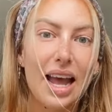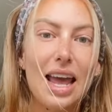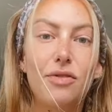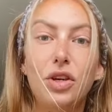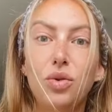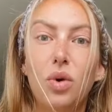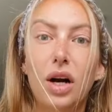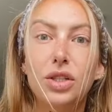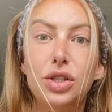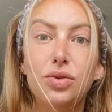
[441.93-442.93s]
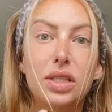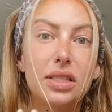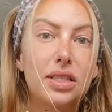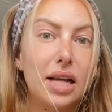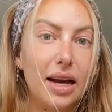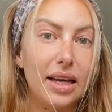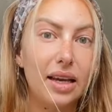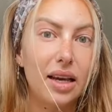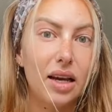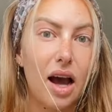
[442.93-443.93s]
If you want to
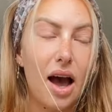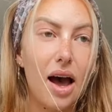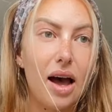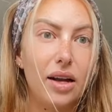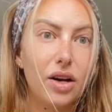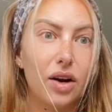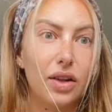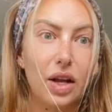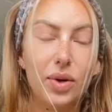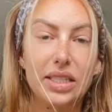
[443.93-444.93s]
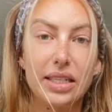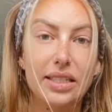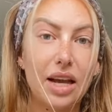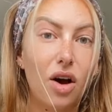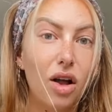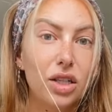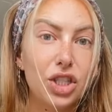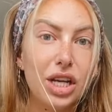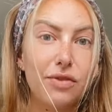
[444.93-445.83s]
study neurolinguistic psychology,